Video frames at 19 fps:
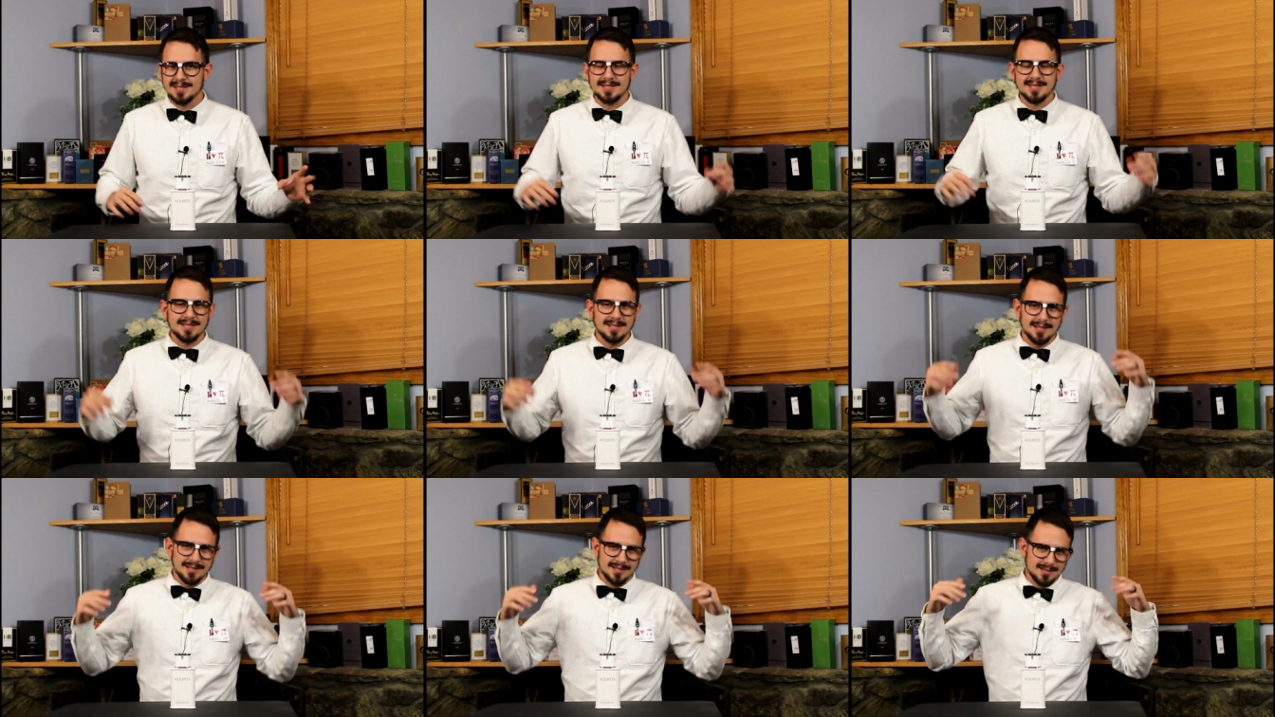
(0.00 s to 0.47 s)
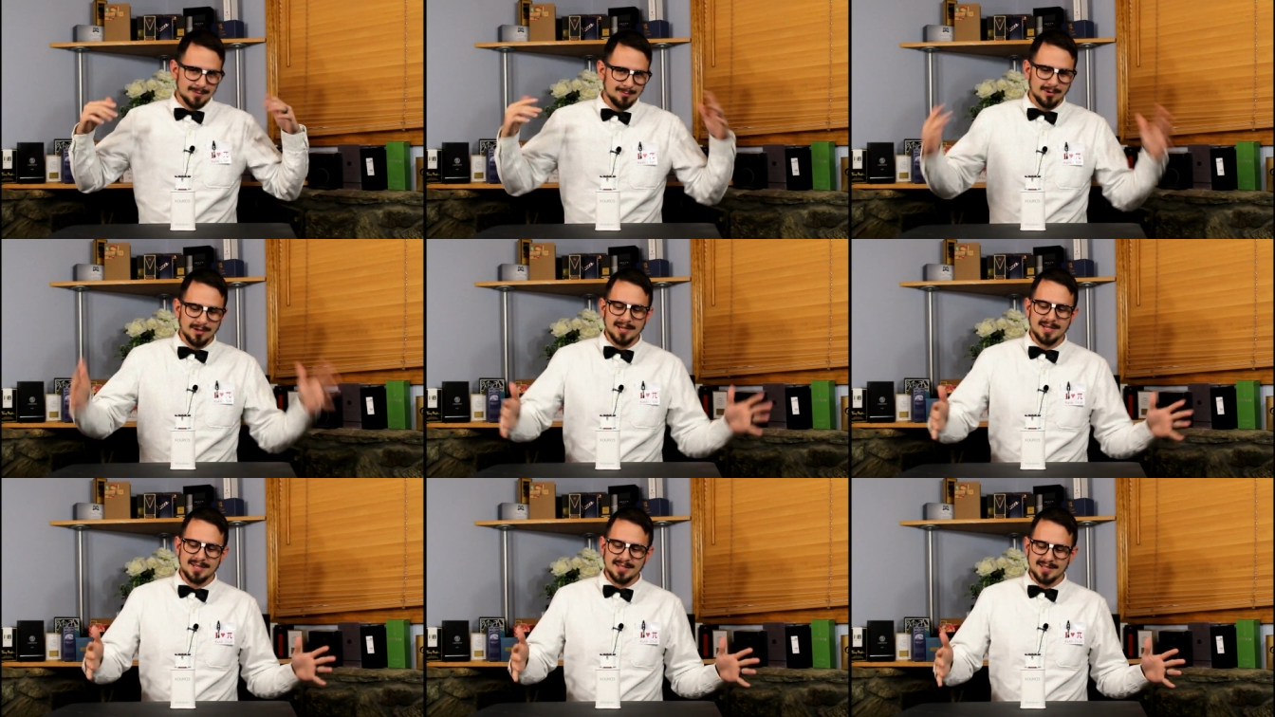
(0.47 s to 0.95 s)
singing its
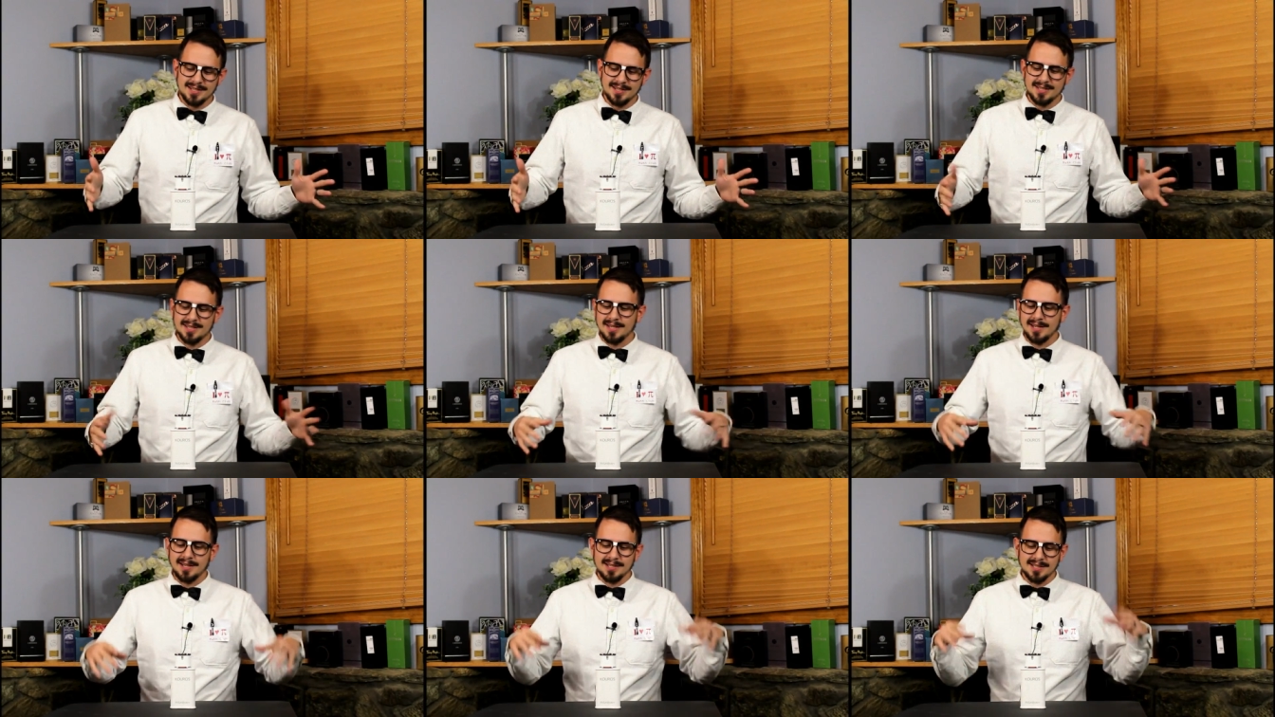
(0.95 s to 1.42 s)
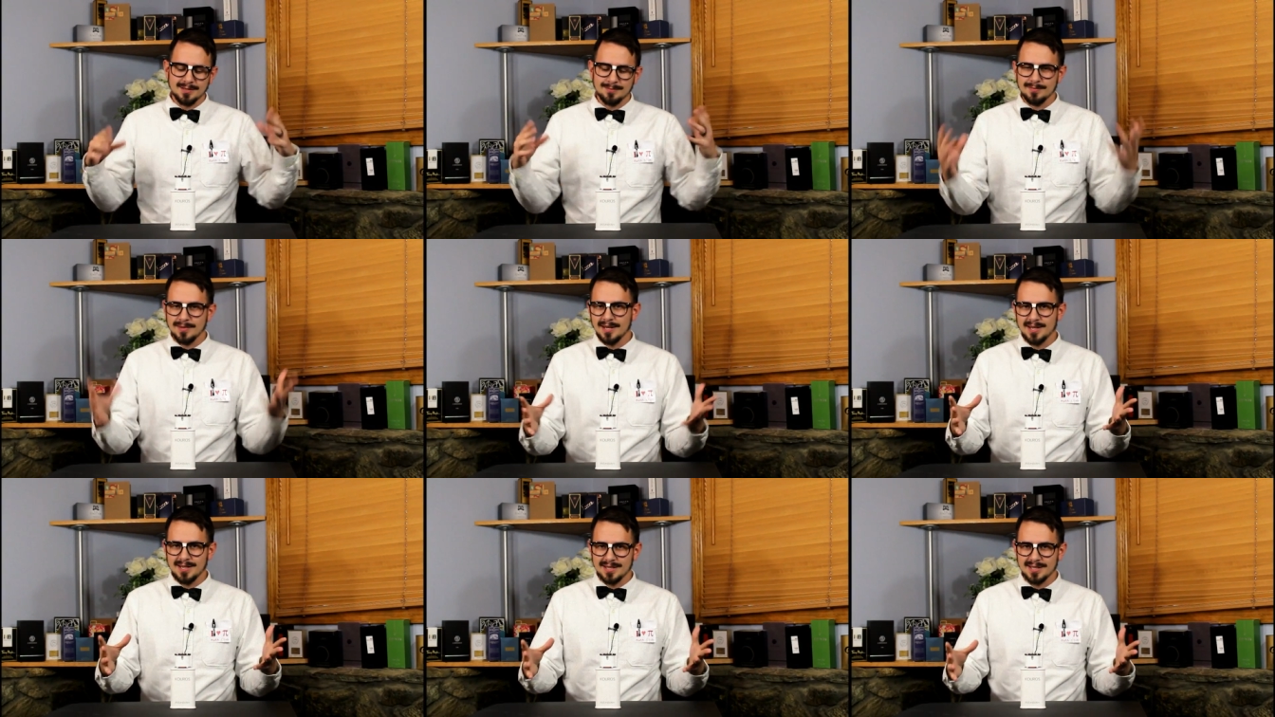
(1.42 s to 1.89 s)
praises, saying it's
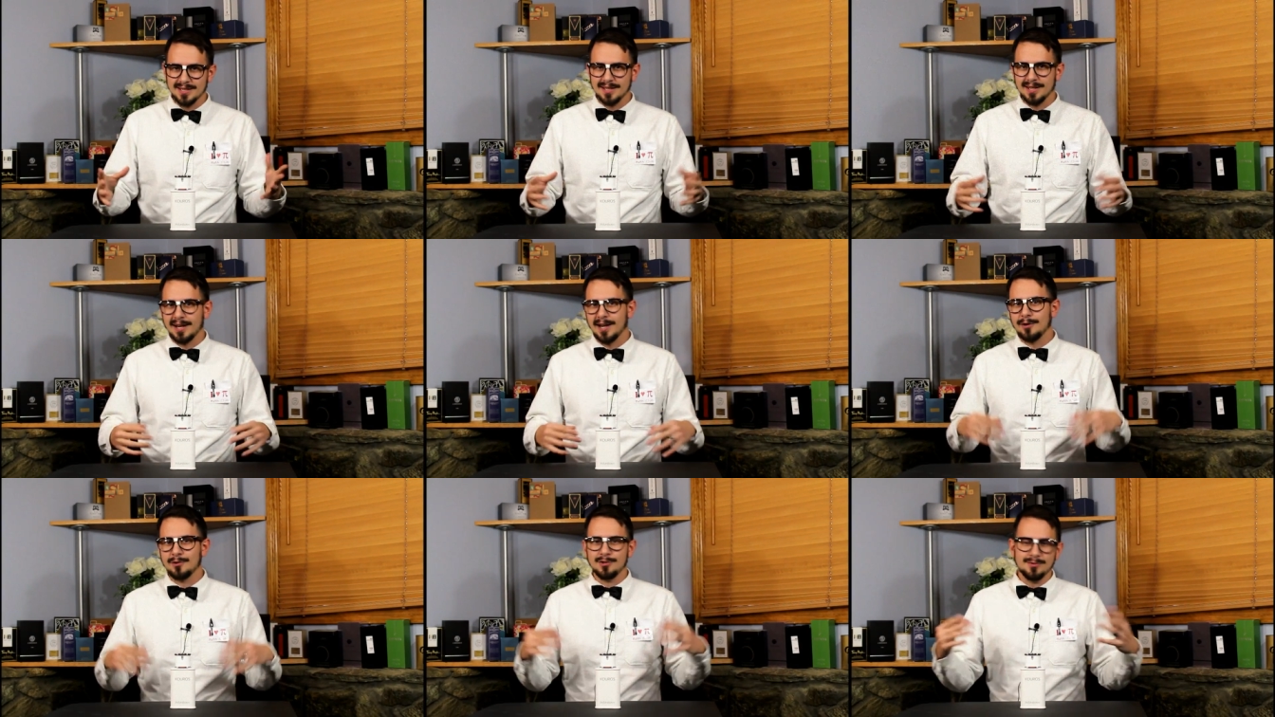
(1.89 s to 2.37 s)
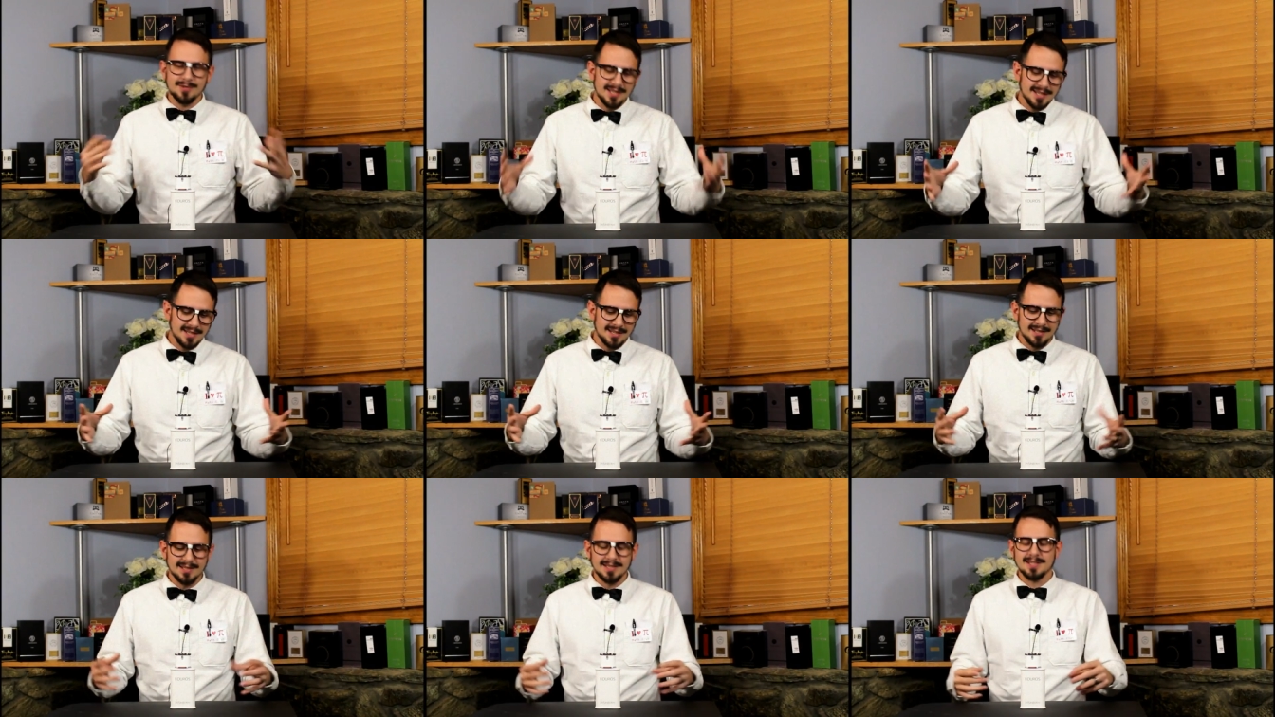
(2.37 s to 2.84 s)
amazing, how
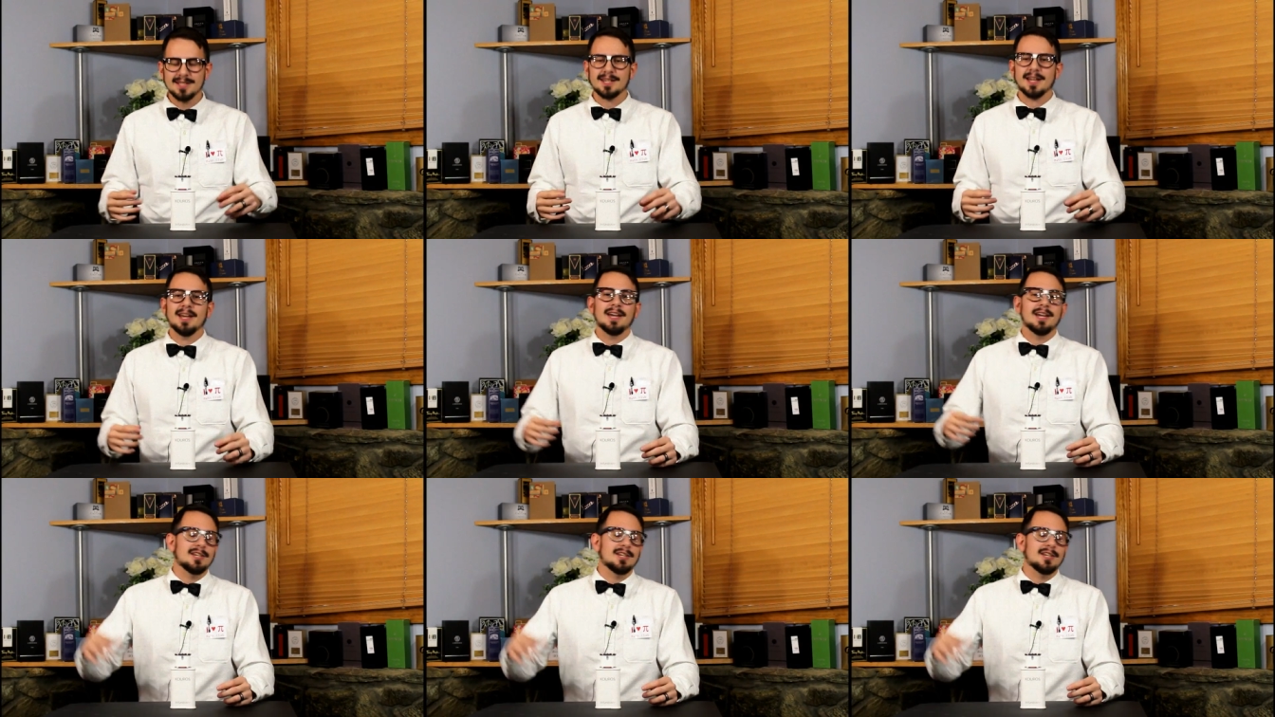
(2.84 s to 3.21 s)
unique it is.